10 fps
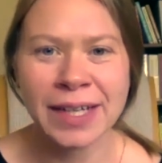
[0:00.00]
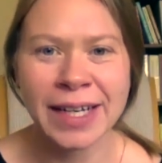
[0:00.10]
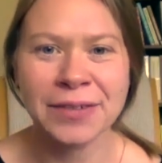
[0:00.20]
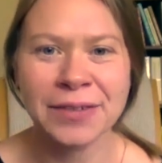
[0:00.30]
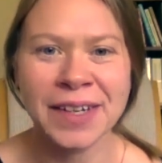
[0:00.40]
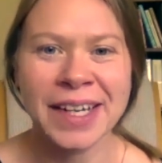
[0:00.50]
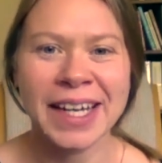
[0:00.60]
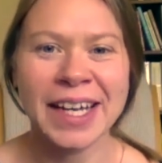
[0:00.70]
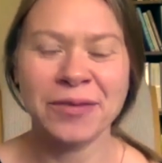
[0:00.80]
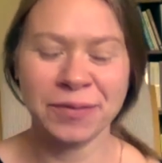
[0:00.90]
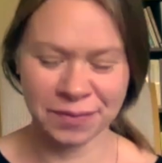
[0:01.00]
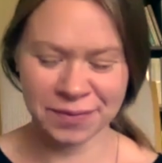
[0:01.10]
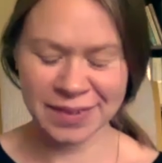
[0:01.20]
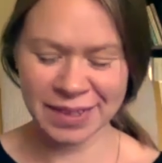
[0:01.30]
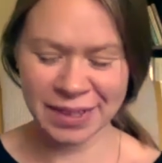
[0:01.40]
Like
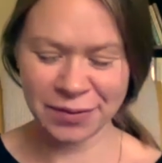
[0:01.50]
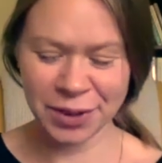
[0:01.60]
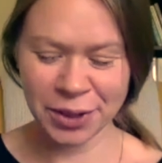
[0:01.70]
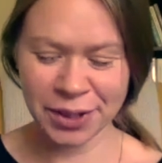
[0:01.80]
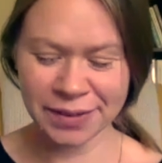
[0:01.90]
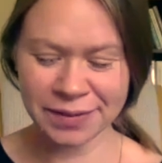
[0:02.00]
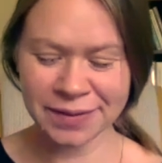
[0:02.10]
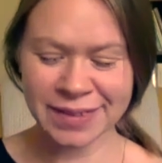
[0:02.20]
if you're,